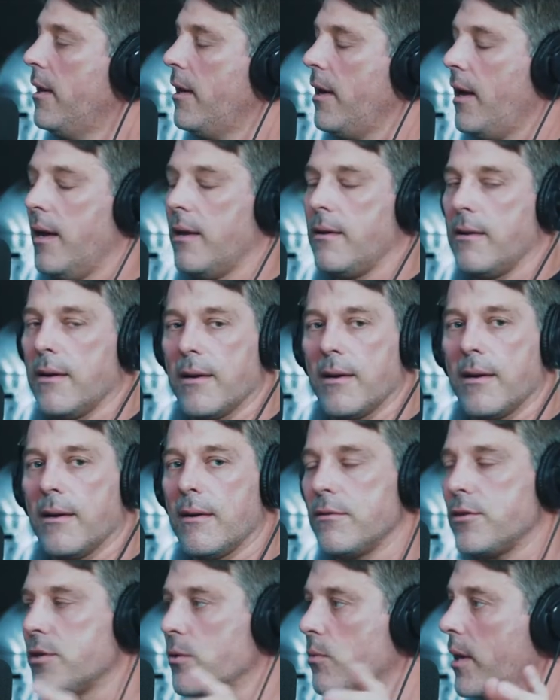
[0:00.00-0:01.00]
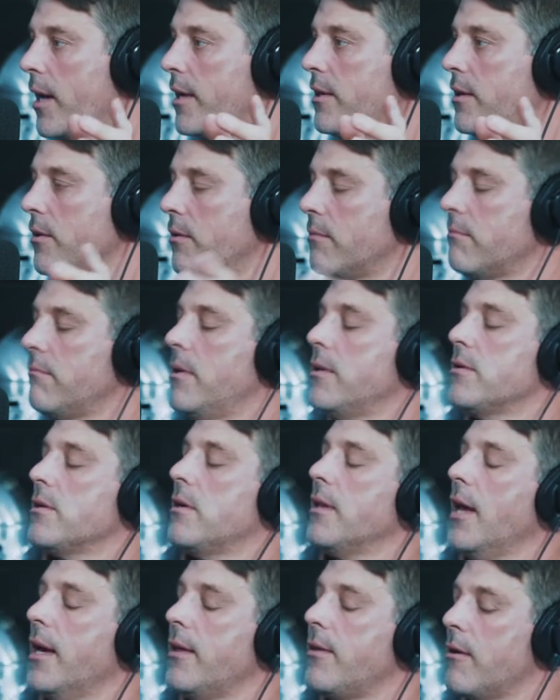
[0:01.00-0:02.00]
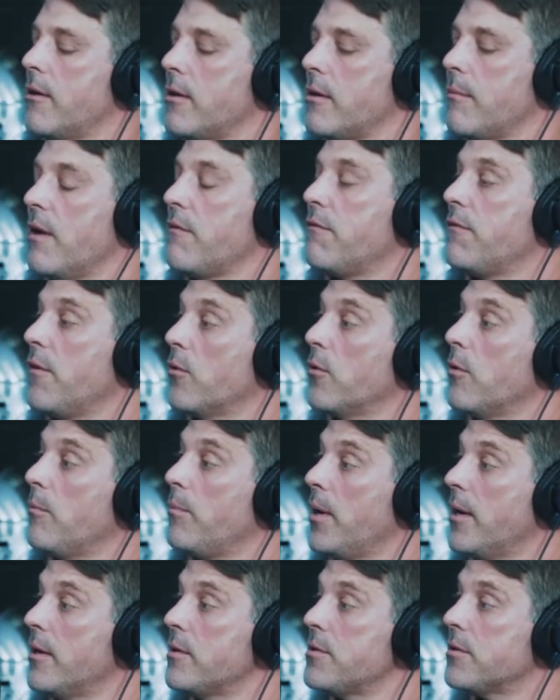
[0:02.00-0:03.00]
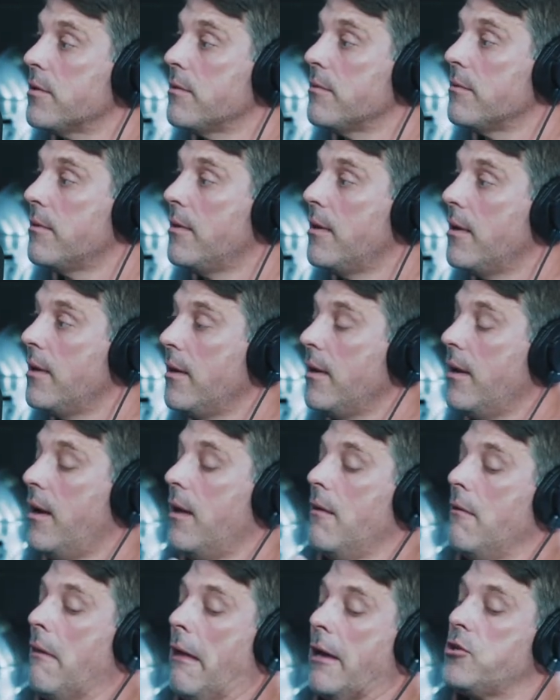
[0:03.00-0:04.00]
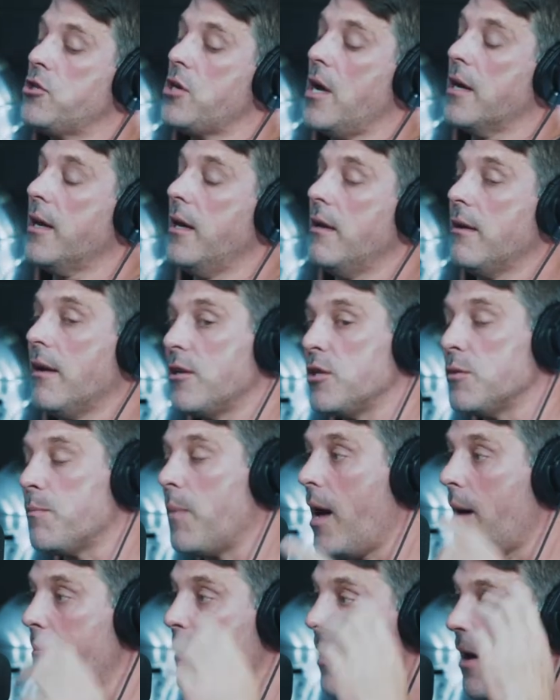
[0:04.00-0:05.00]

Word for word: and uh, so what I do is I'll lay there and then my phone will buzz, and I'll like check it and I just pop